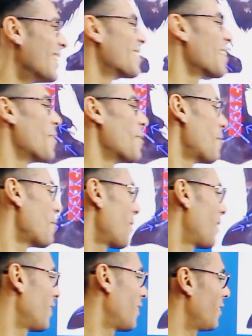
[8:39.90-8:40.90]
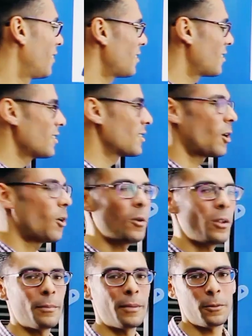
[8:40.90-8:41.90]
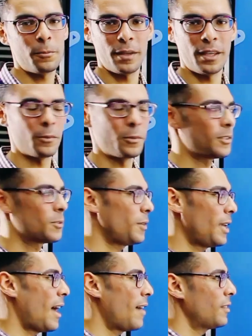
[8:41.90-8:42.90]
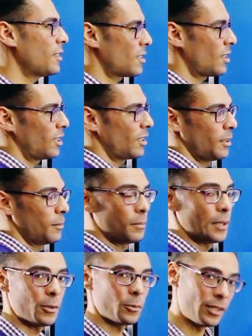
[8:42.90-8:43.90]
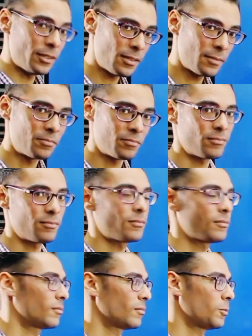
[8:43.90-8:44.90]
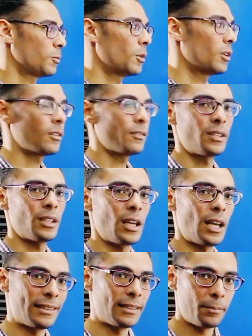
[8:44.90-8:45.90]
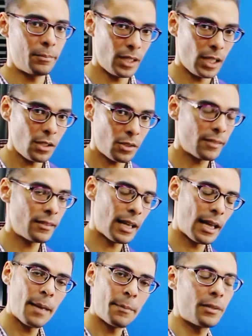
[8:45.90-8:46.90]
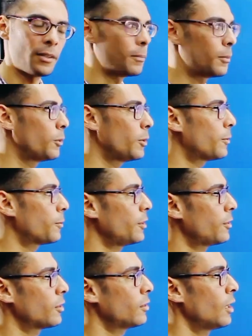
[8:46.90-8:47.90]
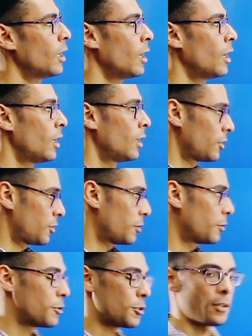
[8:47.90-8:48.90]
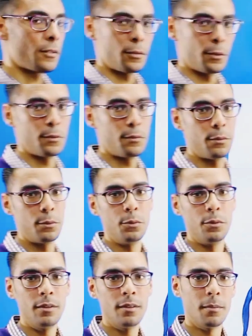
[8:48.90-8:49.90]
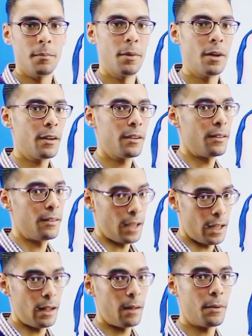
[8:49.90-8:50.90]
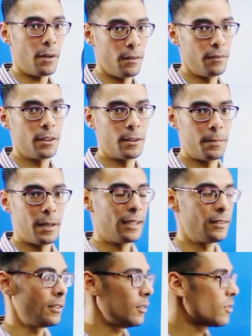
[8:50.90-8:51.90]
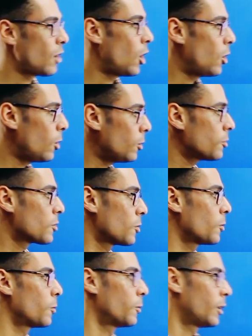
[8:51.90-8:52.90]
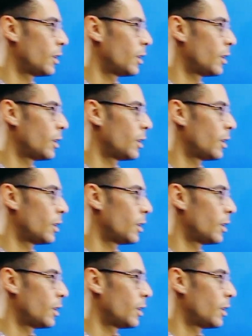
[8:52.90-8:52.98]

So, this is all about penguins. We have studied in penguins, one of the adaptation that happened in polar region, searching for food by the help of their paddles. Also,